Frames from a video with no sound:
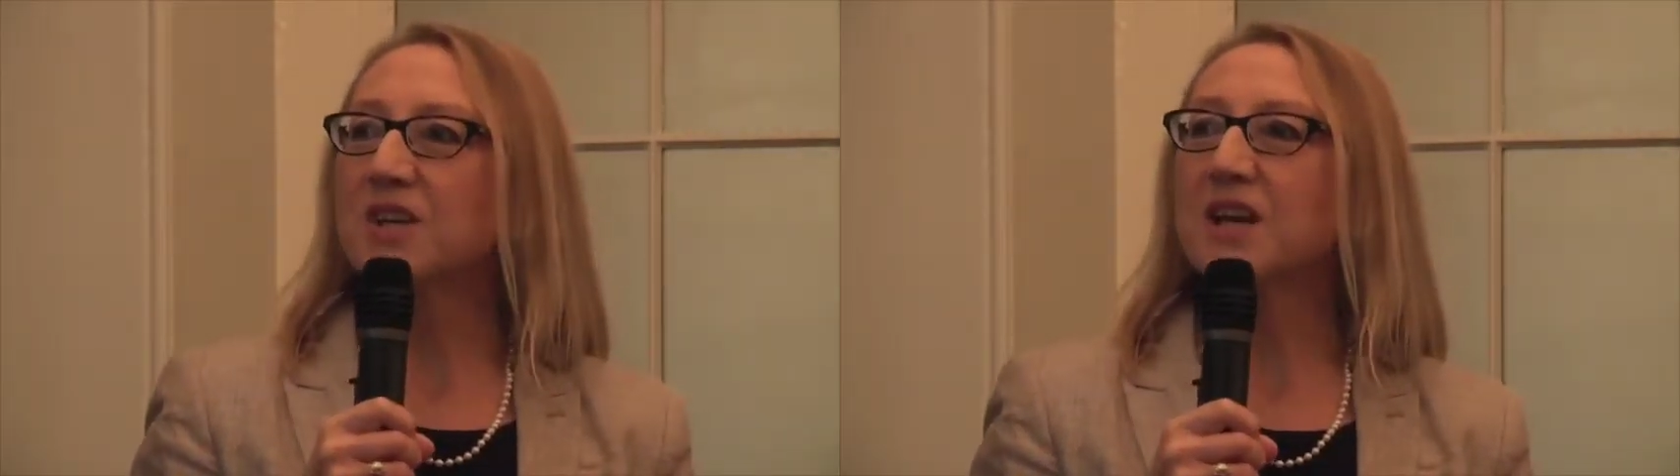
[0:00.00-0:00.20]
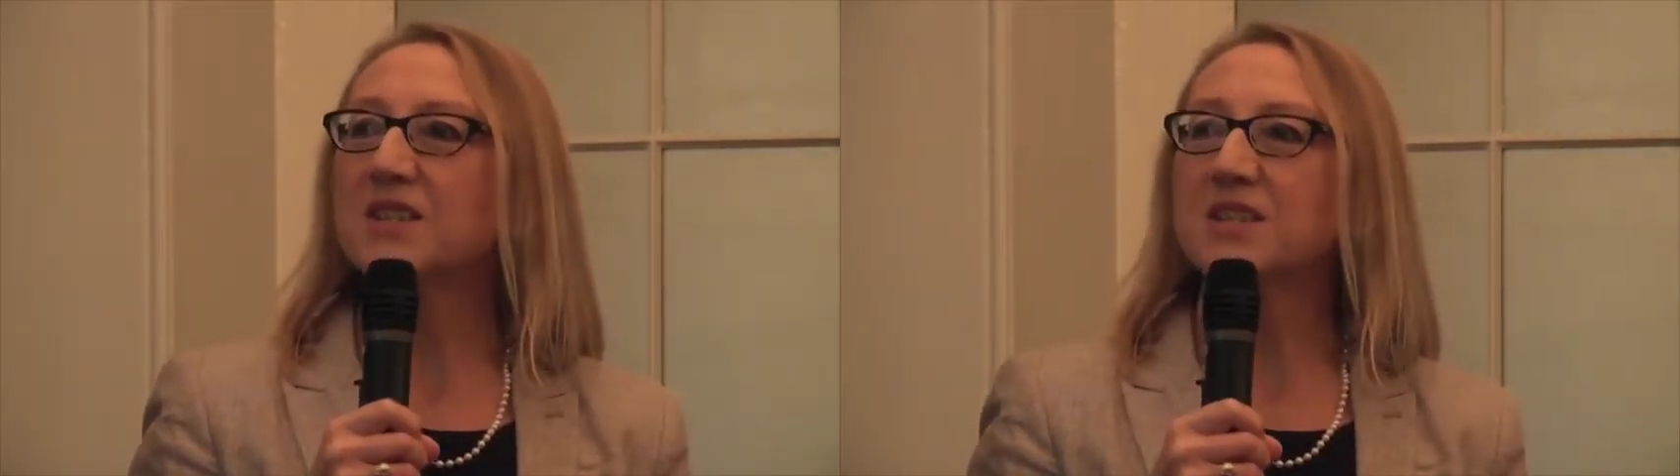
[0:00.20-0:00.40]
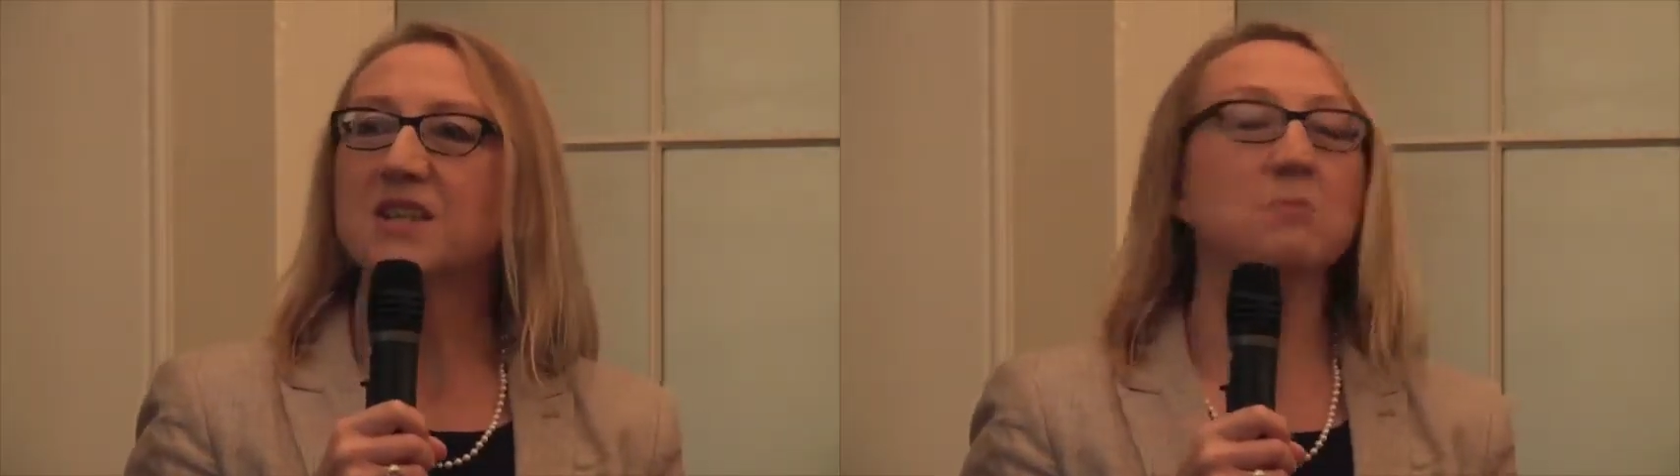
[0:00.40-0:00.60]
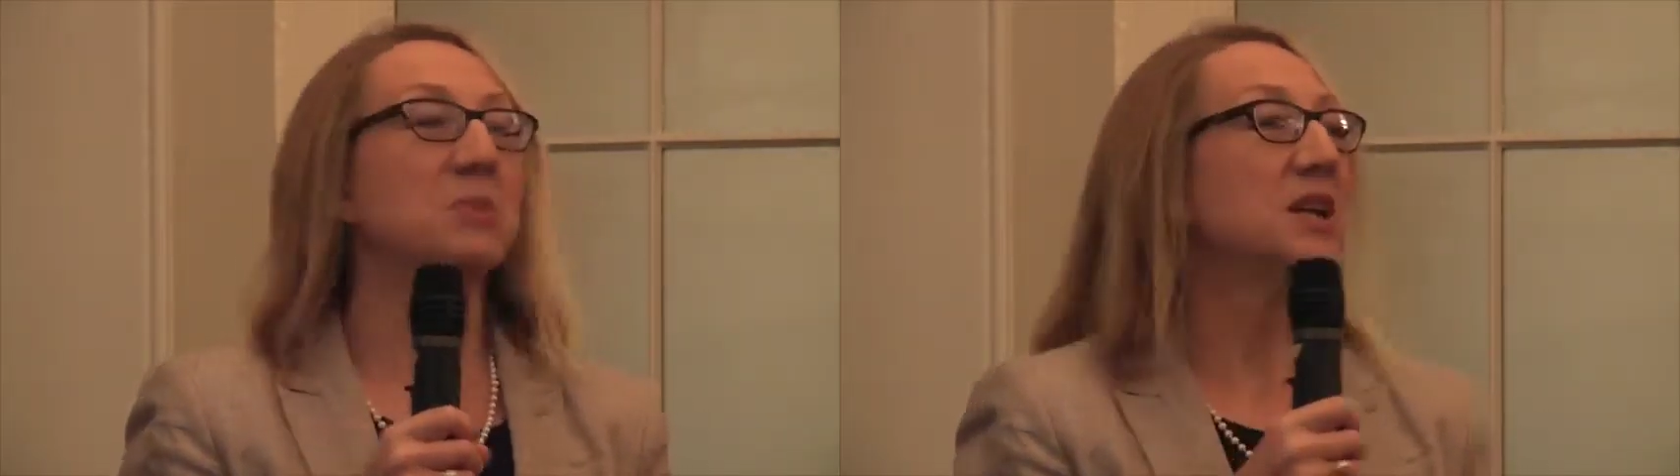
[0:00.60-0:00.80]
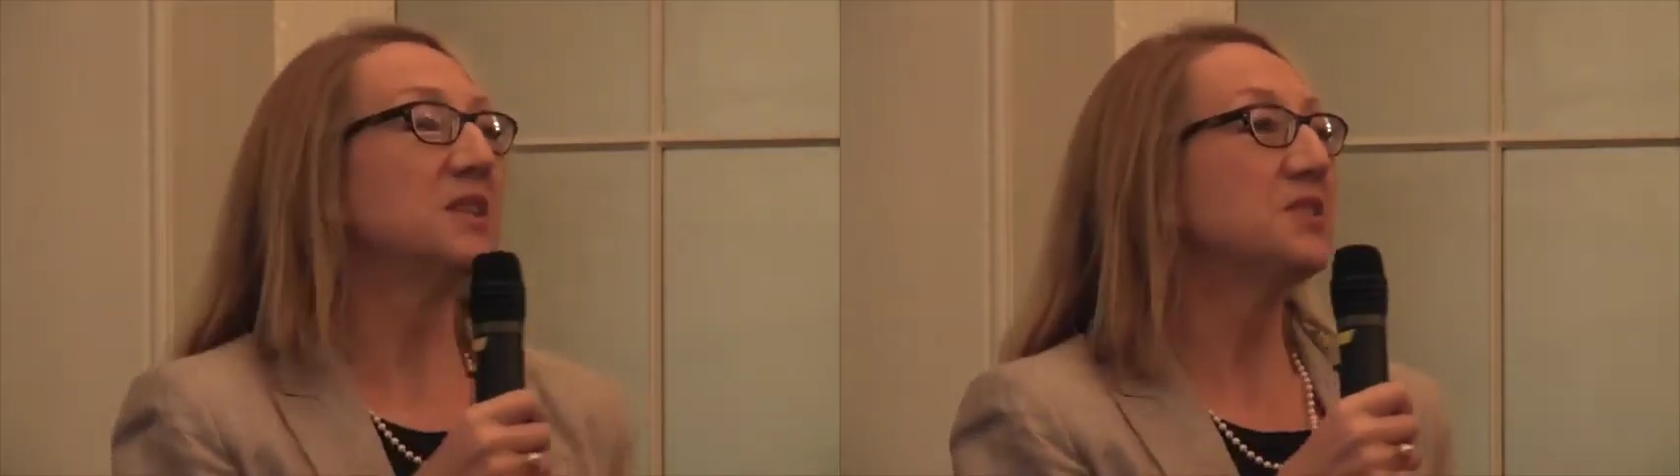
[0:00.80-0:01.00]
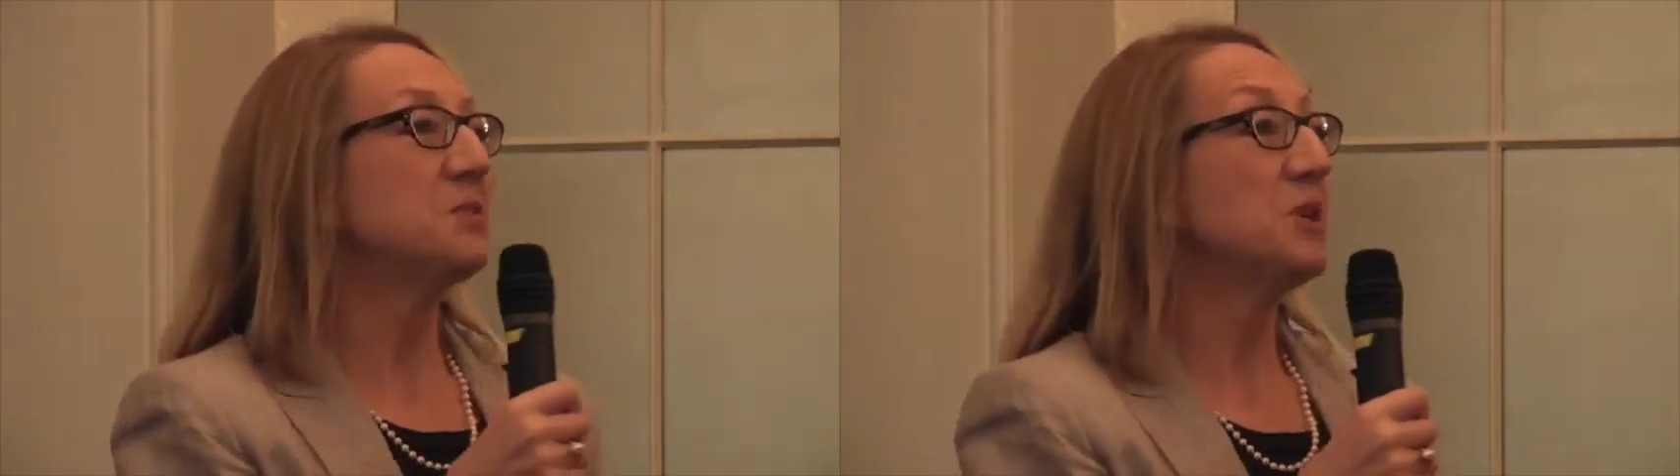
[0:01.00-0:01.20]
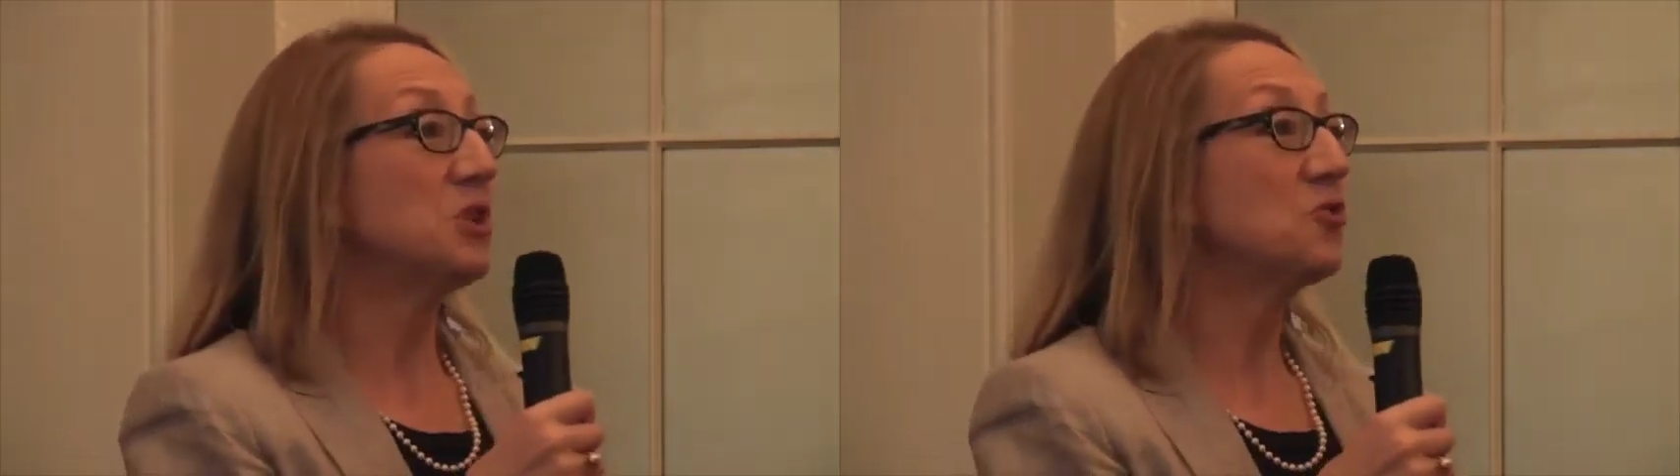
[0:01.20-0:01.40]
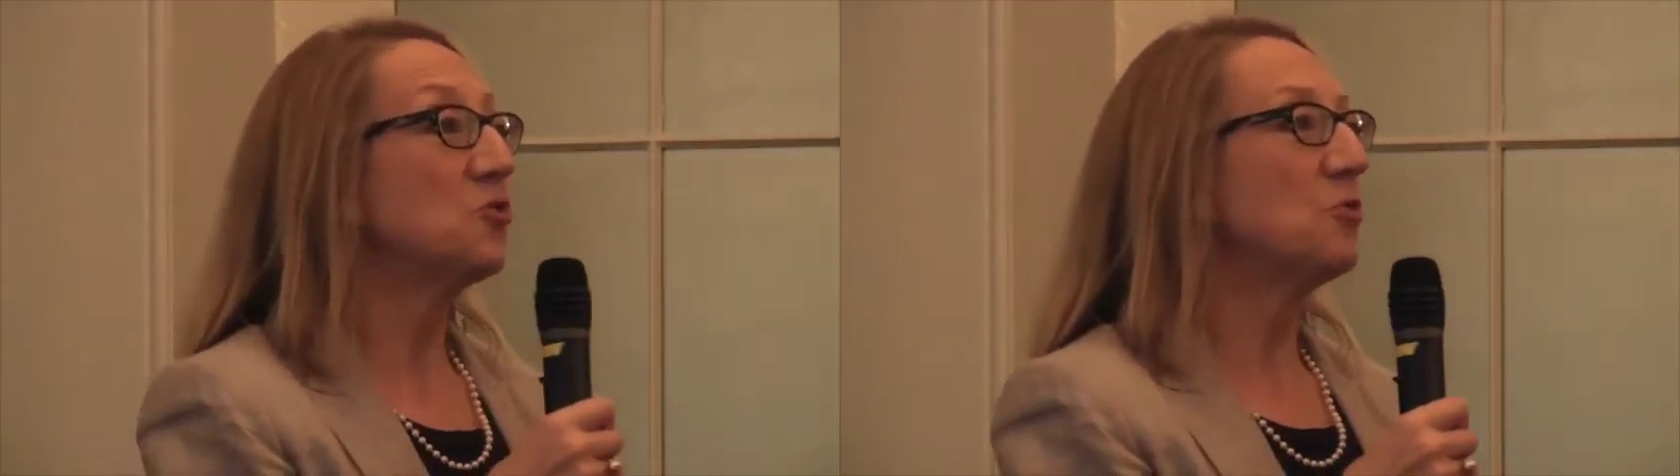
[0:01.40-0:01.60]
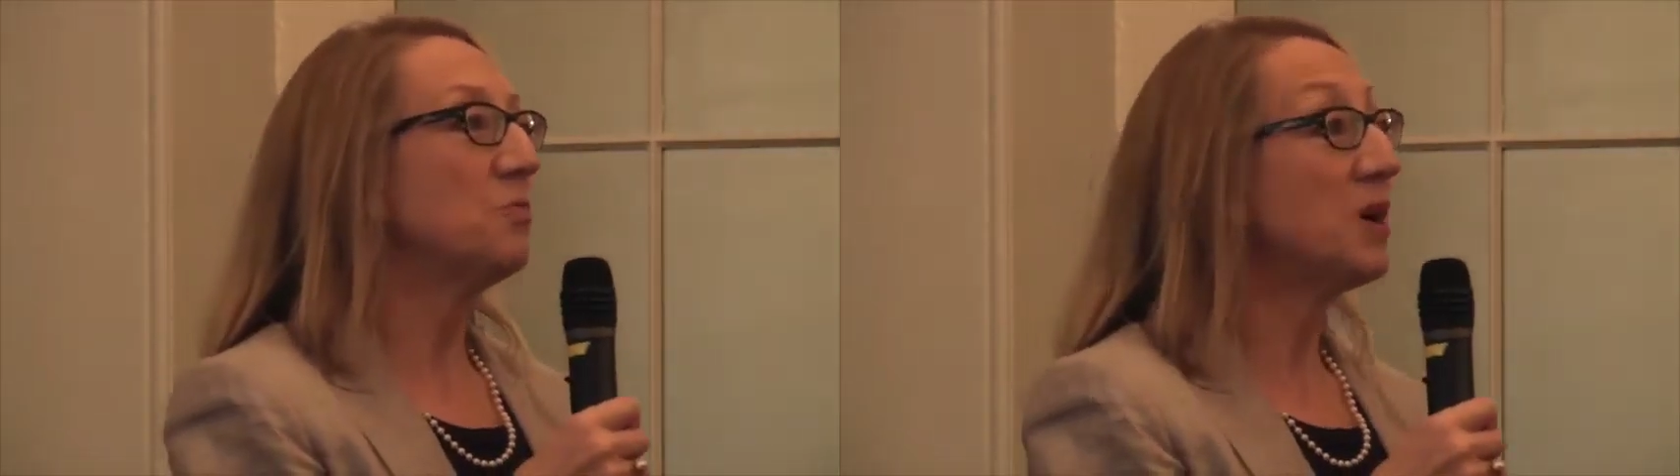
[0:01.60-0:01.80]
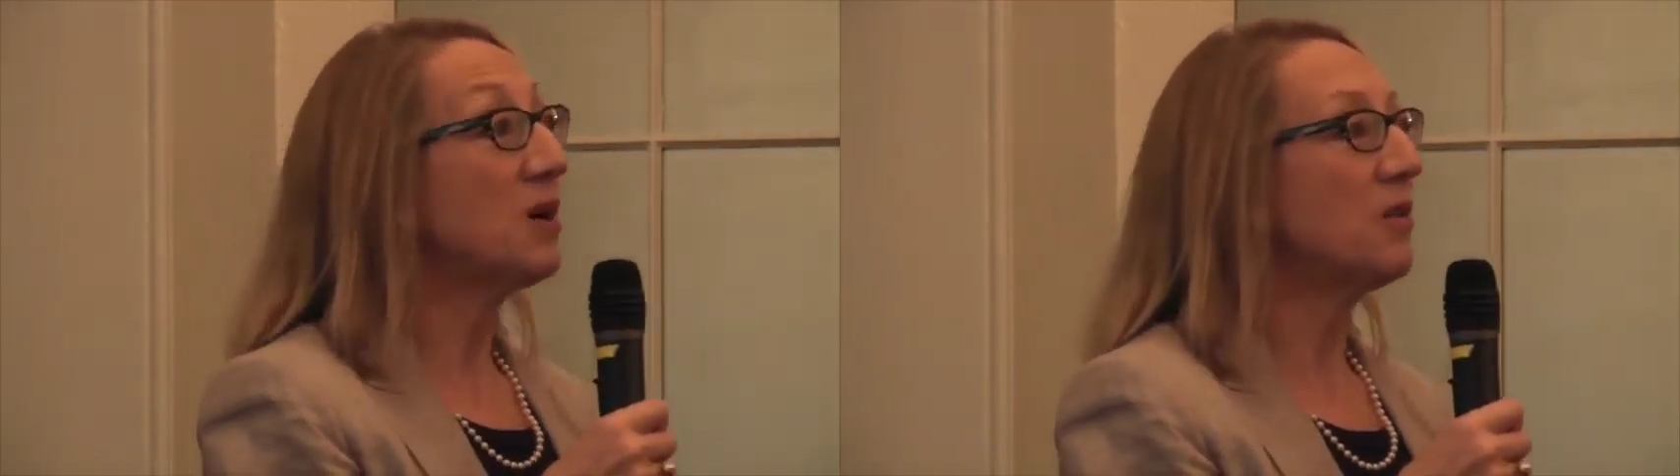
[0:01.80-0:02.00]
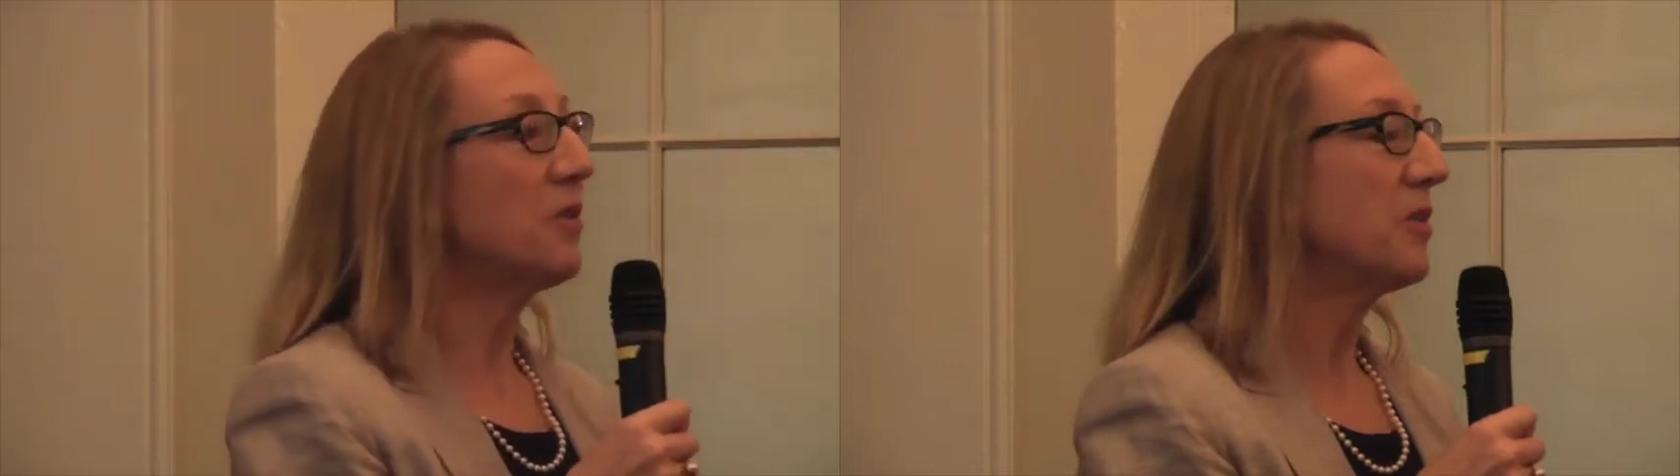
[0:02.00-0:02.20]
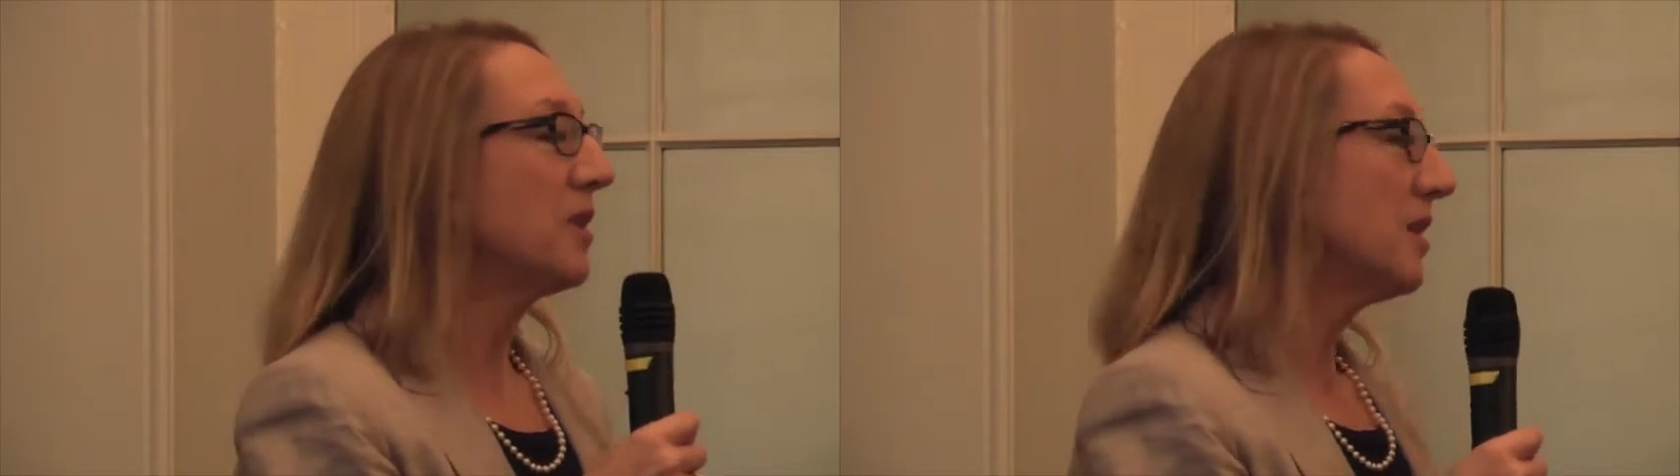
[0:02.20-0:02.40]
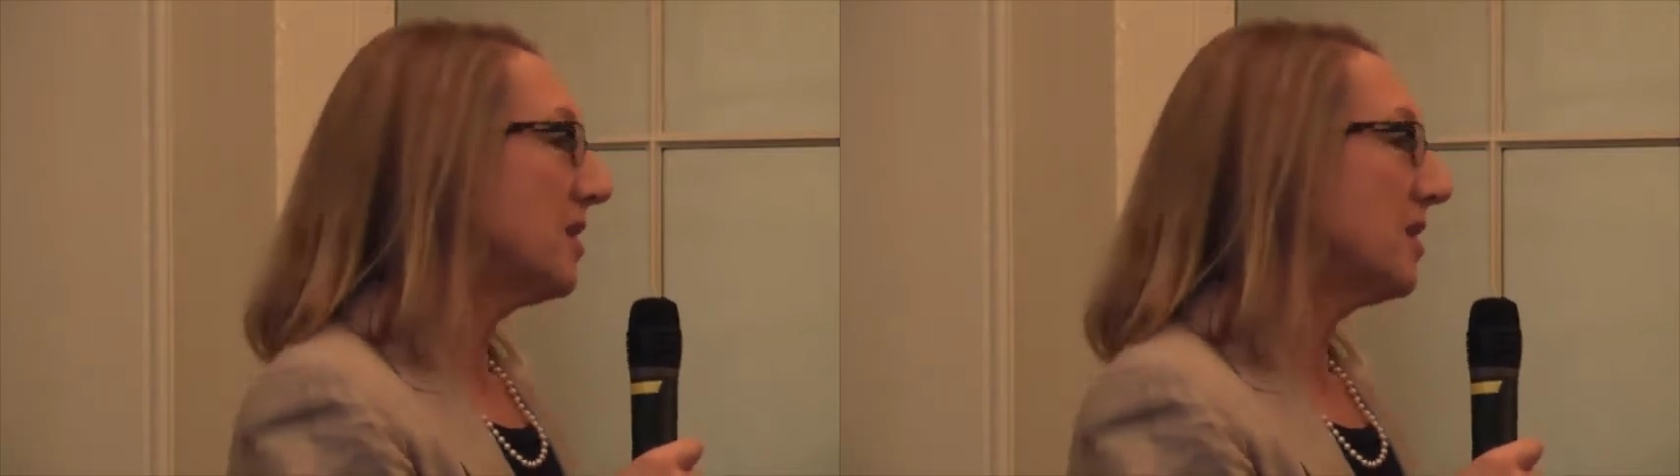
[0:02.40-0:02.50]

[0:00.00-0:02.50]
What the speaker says: that had to take place to make sure Bath